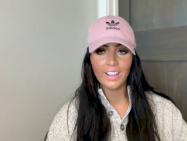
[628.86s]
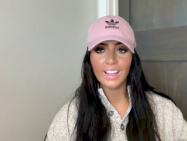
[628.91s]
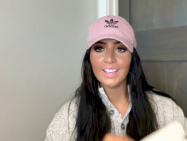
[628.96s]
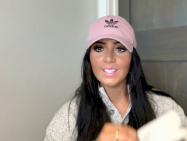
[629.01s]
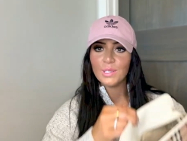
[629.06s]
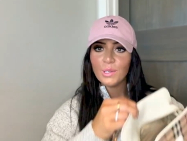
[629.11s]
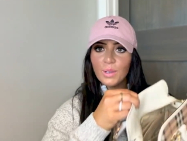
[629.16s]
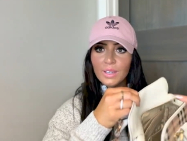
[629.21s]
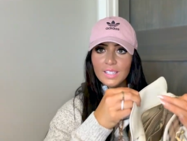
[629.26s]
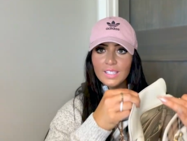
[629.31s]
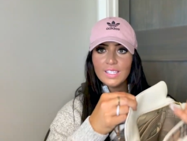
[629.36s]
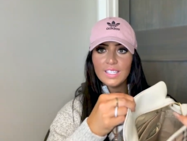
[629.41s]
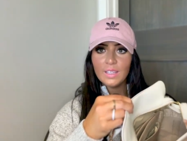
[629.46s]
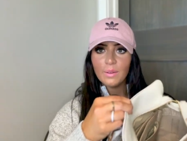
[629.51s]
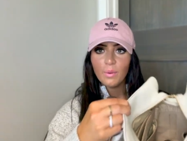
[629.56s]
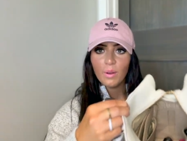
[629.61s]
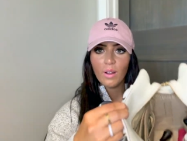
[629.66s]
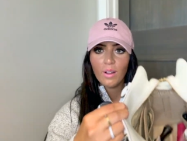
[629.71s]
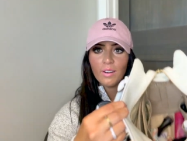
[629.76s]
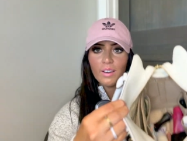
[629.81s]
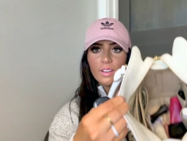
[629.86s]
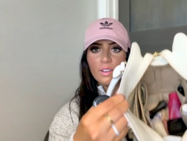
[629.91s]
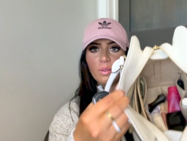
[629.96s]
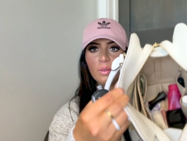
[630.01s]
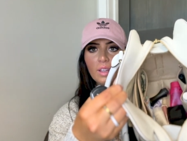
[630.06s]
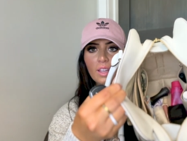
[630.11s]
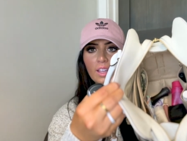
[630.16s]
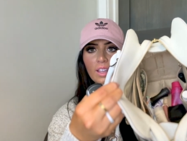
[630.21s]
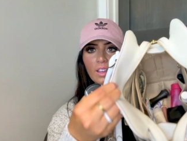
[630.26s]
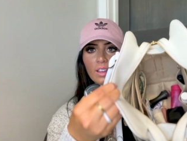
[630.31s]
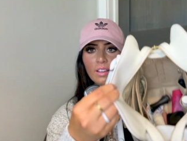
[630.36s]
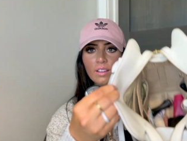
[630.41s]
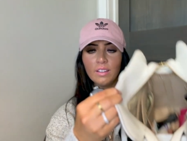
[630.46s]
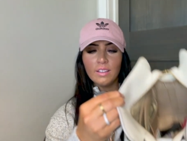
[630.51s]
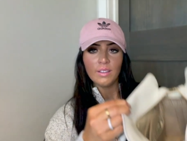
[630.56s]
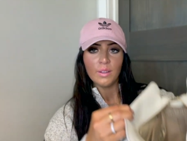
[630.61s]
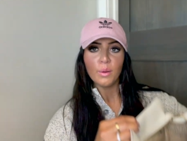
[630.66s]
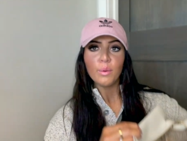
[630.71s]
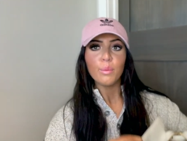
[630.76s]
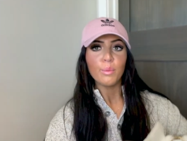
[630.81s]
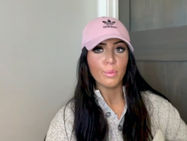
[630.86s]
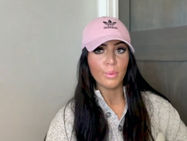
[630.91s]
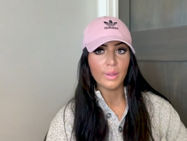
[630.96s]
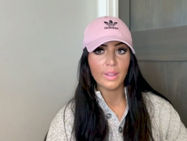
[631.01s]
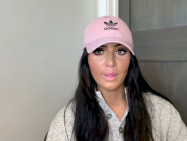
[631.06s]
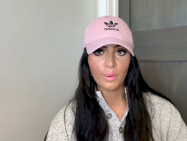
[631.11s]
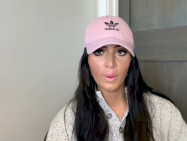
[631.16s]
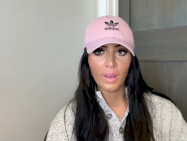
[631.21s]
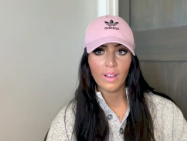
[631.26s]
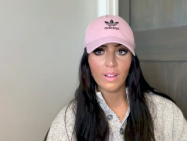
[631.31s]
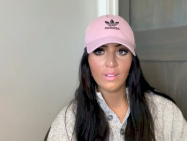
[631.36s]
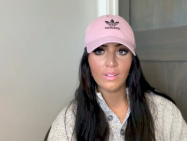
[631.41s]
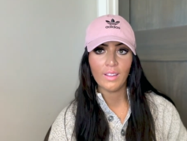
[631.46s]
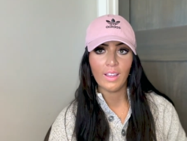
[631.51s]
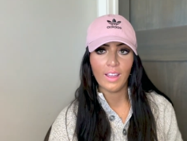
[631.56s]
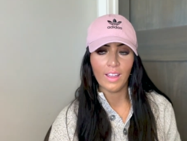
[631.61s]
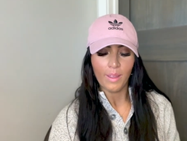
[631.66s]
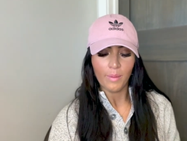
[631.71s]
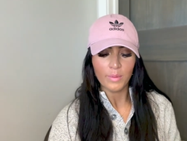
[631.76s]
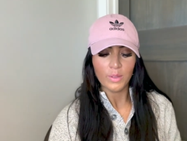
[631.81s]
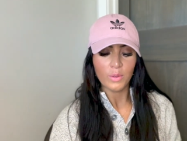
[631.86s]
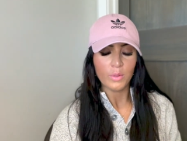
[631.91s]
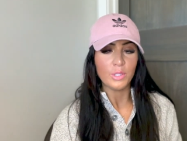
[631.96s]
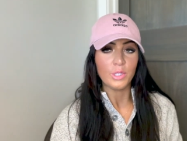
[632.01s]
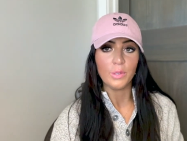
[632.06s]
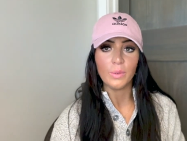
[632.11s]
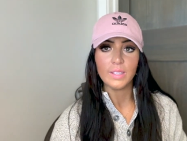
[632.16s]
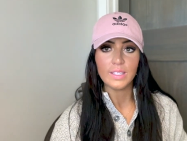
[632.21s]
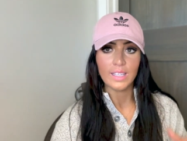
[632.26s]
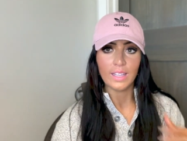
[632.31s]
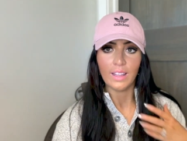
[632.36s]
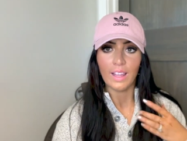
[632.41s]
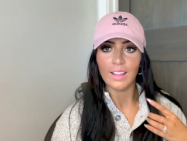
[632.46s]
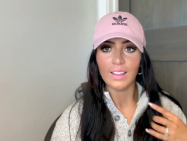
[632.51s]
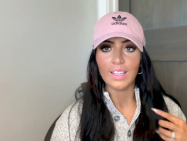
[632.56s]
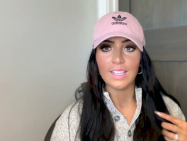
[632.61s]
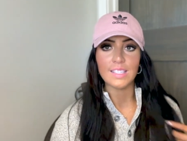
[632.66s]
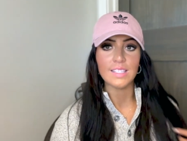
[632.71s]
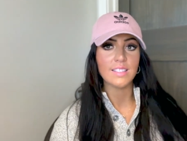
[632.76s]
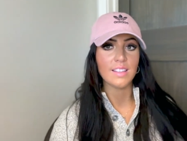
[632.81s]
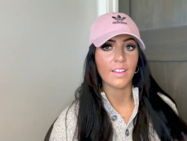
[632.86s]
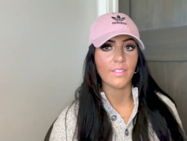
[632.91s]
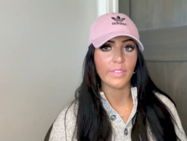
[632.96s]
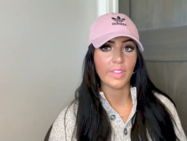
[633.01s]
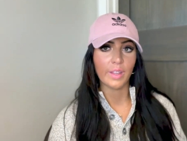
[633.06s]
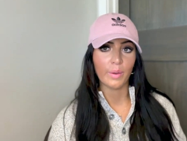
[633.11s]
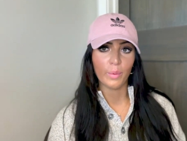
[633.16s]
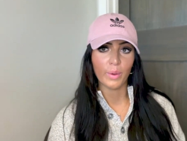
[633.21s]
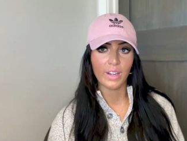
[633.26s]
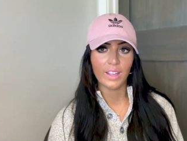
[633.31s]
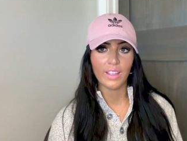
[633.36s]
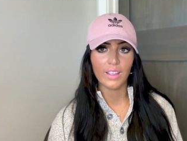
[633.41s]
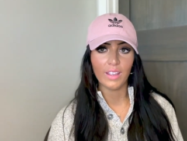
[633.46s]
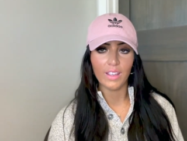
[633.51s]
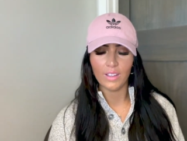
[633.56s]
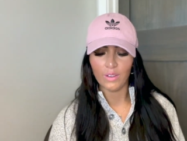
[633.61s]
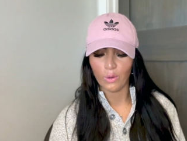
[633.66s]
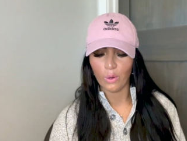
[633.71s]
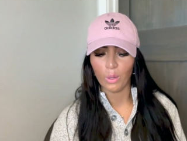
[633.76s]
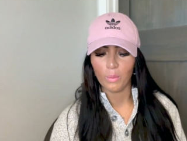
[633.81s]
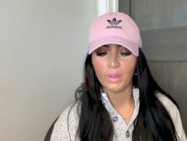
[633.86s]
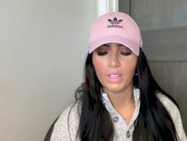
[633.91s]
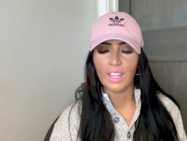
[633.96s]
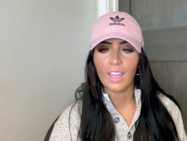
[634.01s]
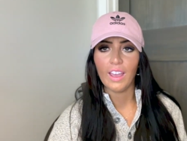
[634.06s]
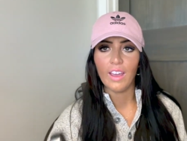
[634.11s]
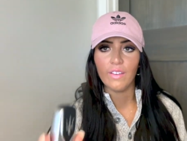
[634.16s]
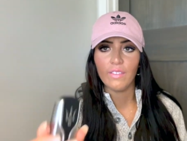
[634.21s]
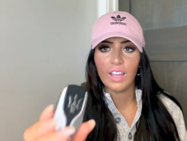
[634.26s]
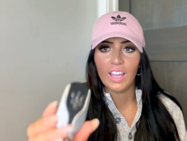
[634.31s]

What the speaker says: As you can see, we're already doing really well. I've told you, it's a lot less stuff than what I normally have.